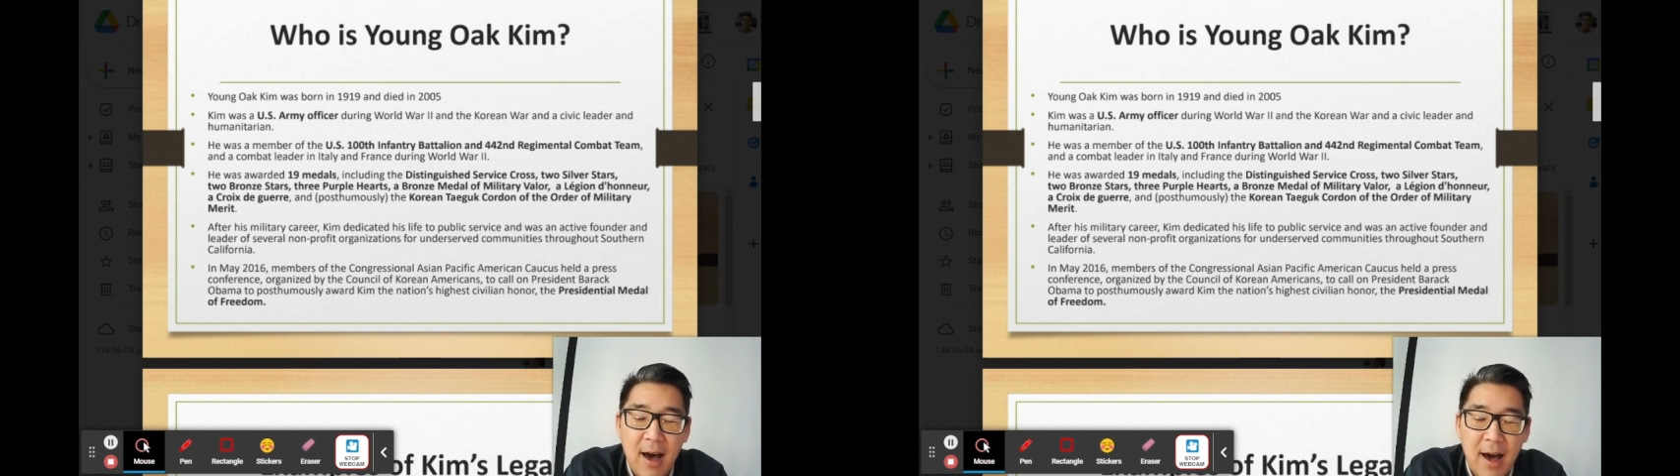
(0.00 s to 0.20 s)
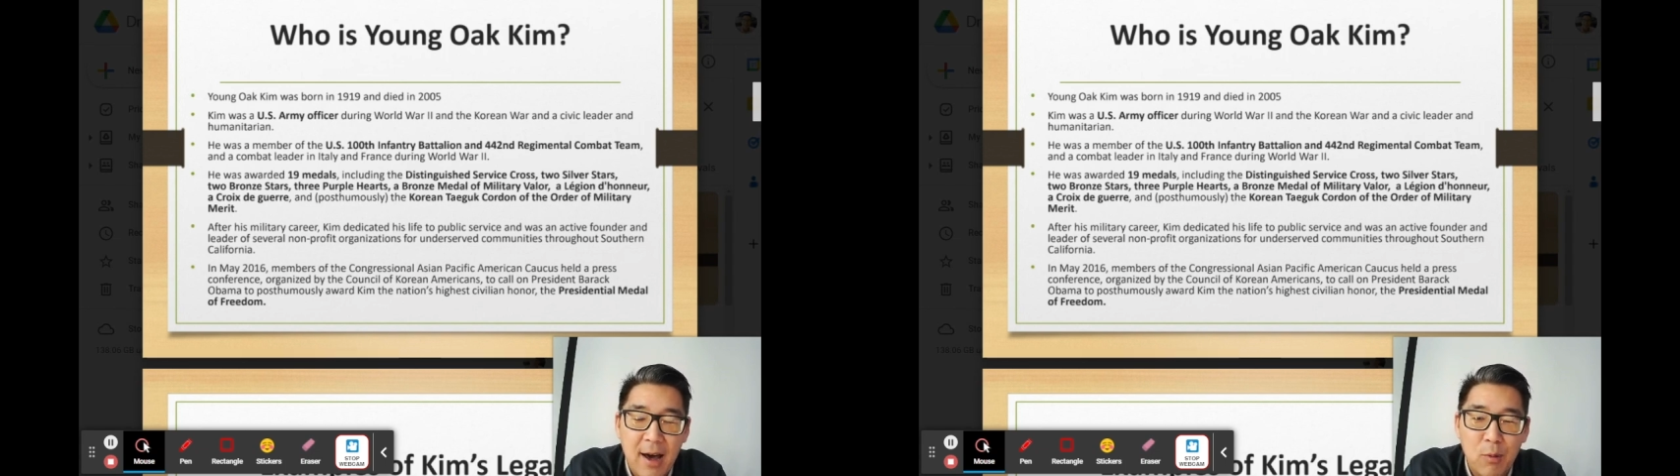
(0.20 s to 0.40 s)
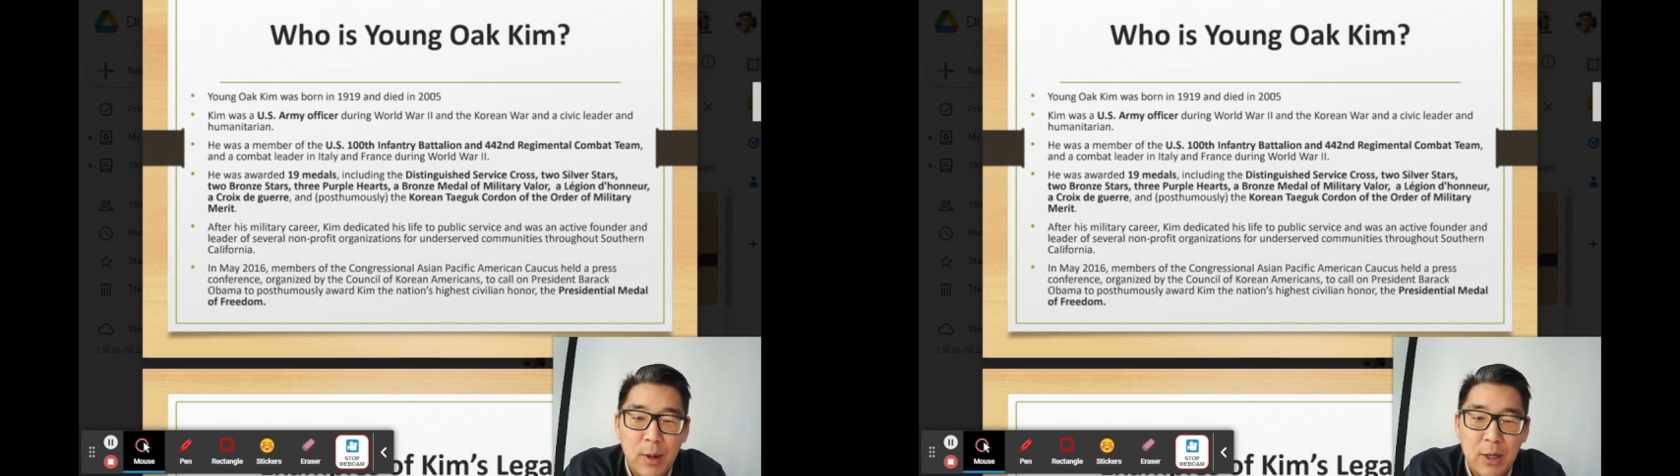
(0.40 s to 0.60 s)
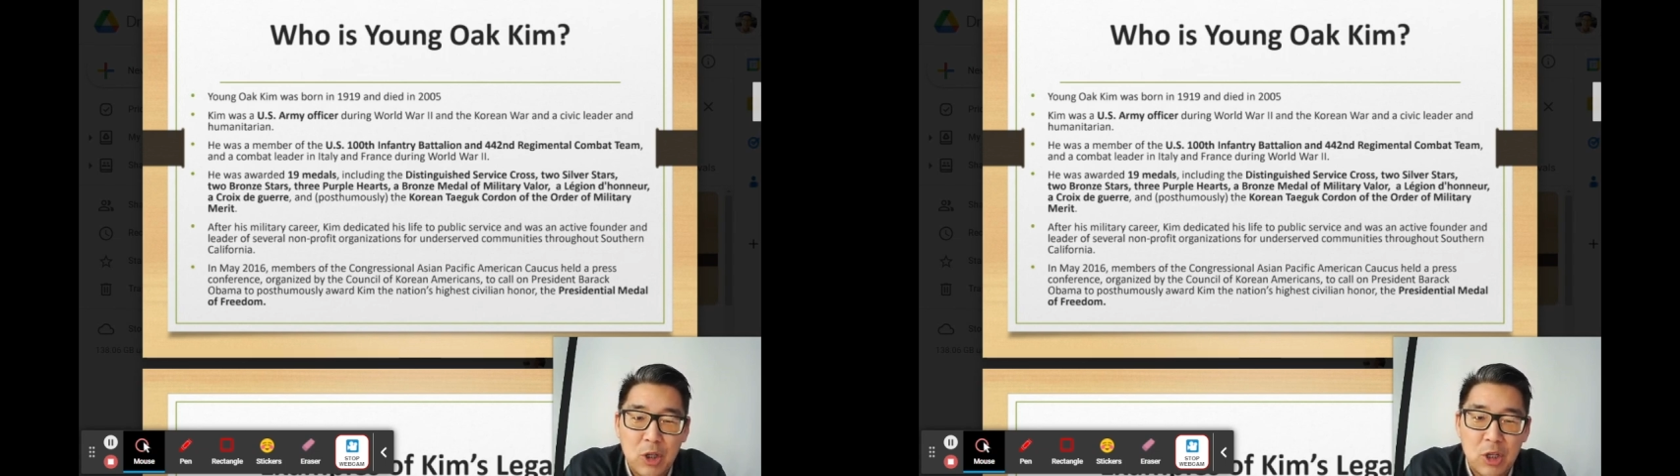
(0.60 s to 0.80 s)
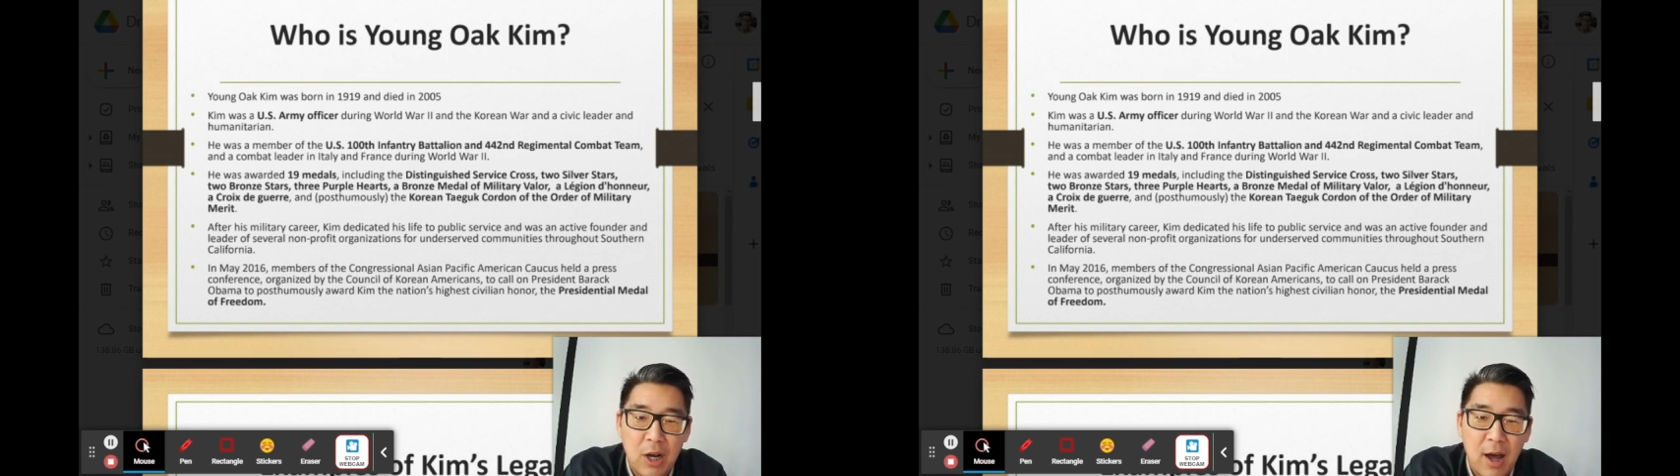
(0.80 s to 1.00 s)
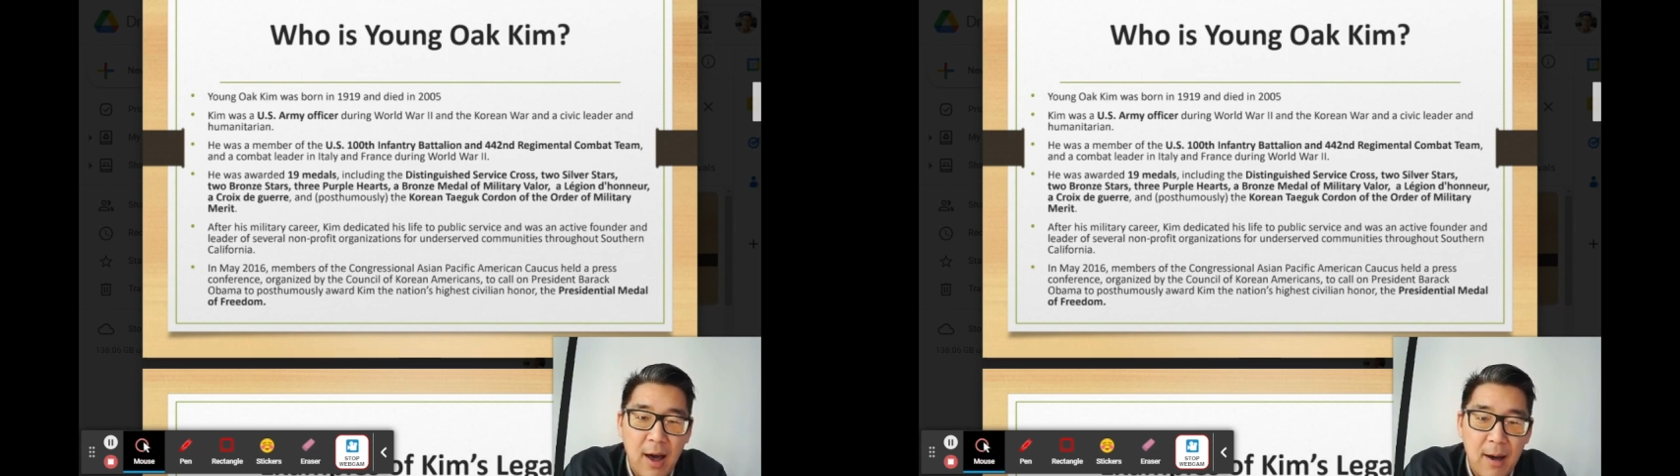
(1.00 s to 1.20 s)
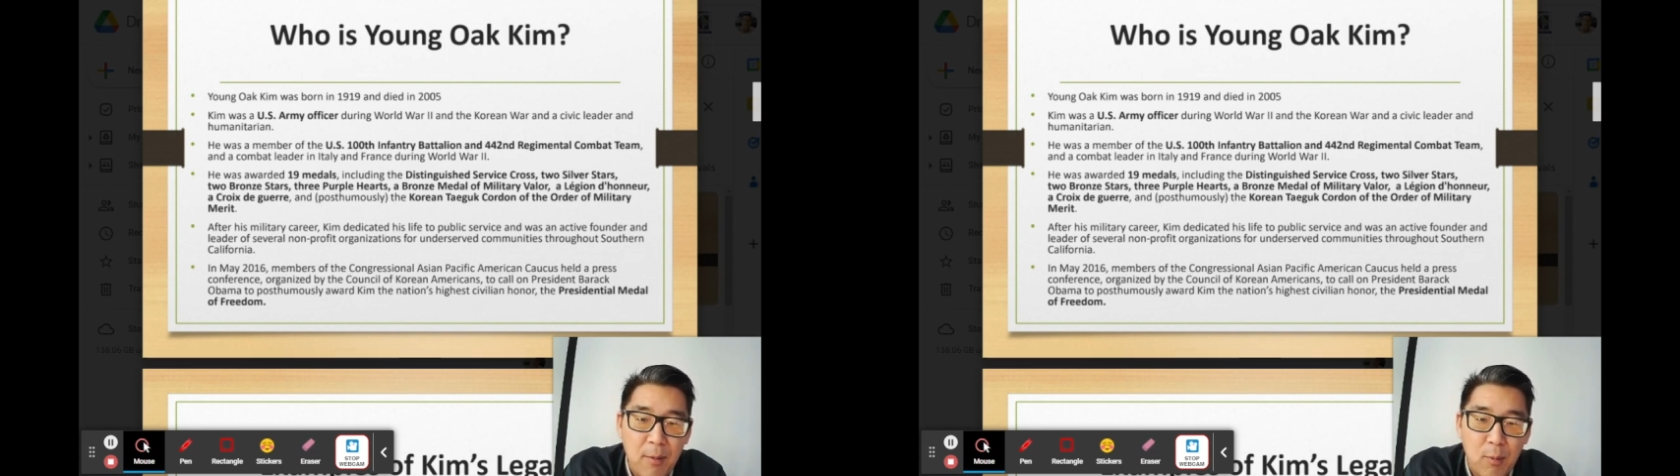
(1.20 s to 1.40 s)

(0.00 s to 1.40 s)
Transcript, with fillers: uh, which uh,